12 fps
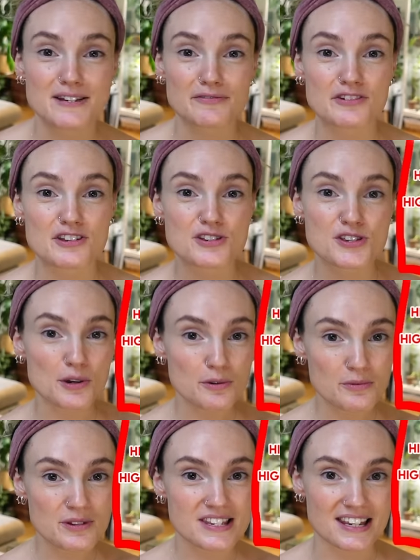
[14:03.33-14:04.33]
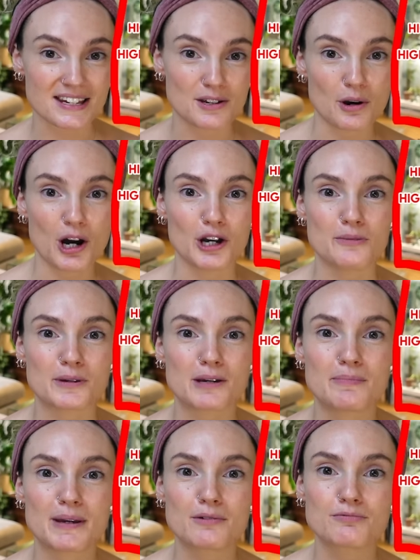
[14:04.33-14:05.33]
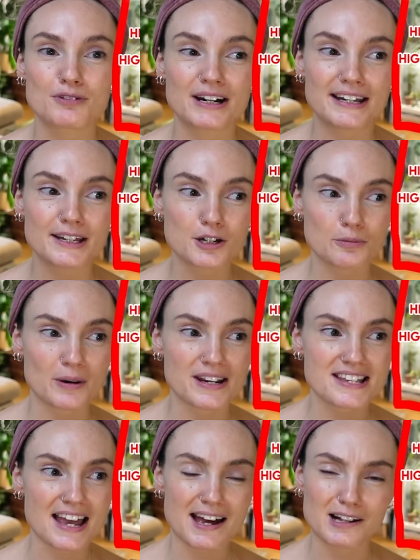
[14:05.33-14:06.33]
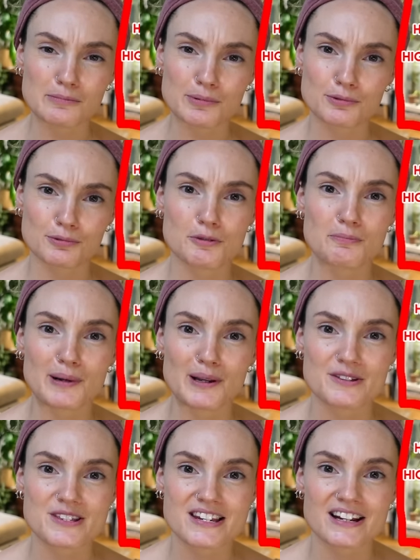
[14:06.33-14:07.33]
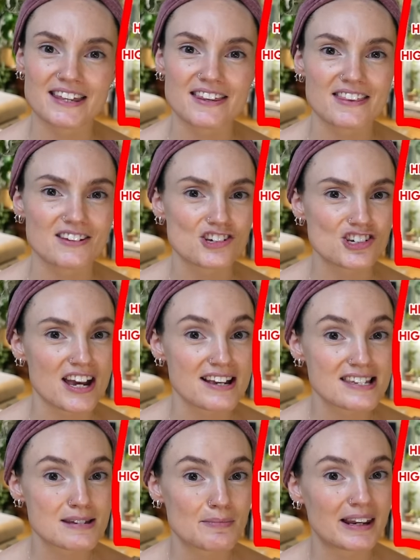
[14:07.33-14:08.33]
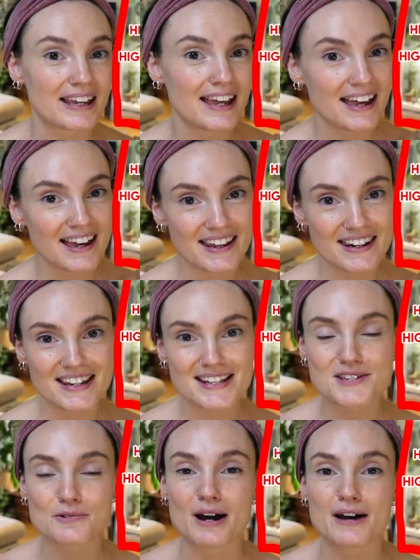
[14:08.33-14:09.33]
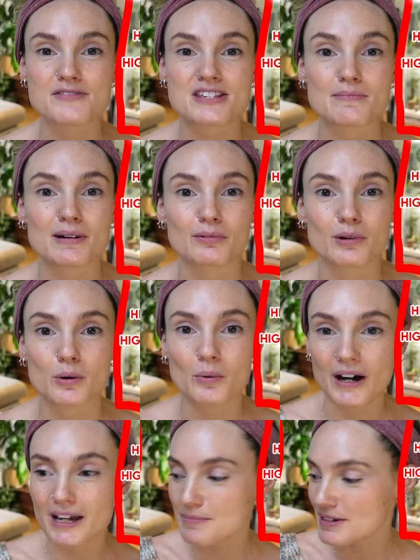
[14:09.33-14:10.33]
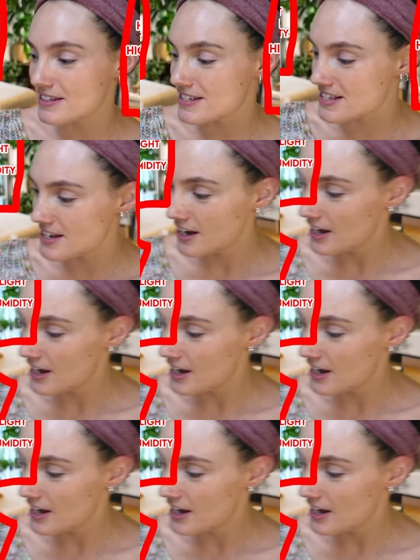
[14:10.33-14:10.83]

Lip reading: different zones in your home can be a really good way to help group plants together that share similar care needs or have similar requirements.